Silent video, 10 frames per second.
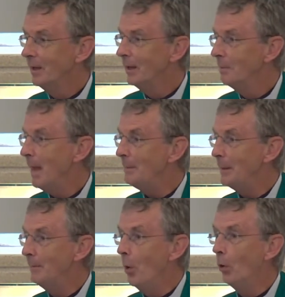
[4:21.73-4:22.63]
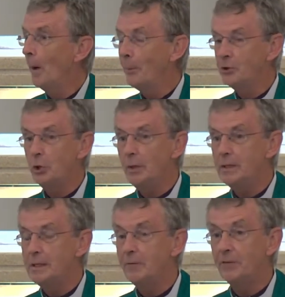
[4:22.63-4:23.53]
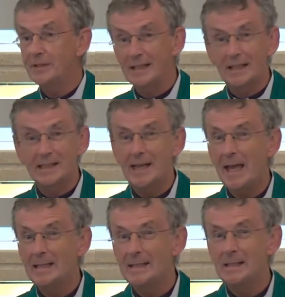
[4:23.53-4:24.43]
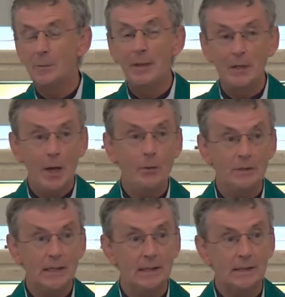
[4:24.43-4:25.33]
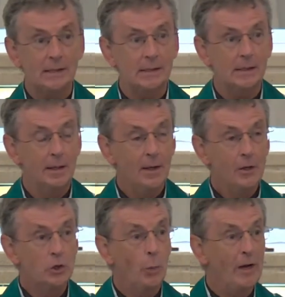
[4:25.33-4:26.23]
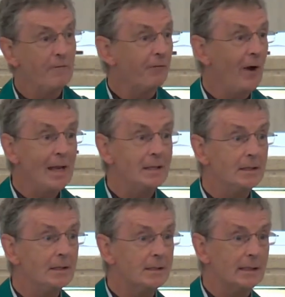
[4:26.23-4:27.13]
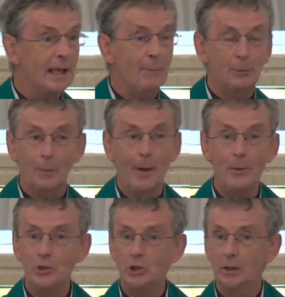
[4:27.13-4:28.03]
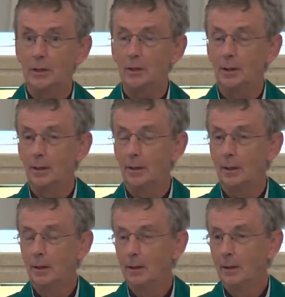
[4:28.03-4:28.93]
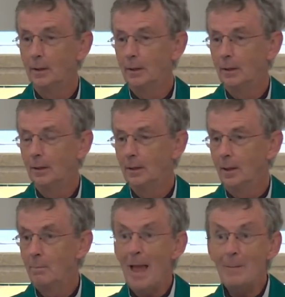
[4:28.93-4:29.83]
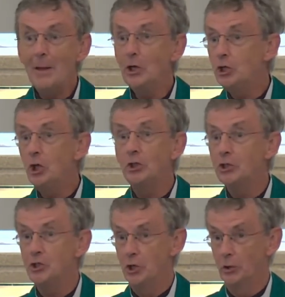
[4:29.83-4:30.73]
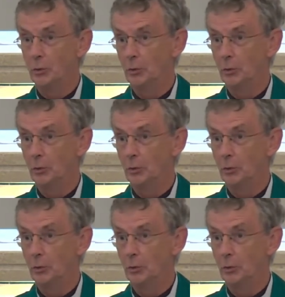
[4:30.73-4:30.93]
maybe more opportunity for success, to be noticed, to win friends, to get promotion. Maybe it shouldn't do.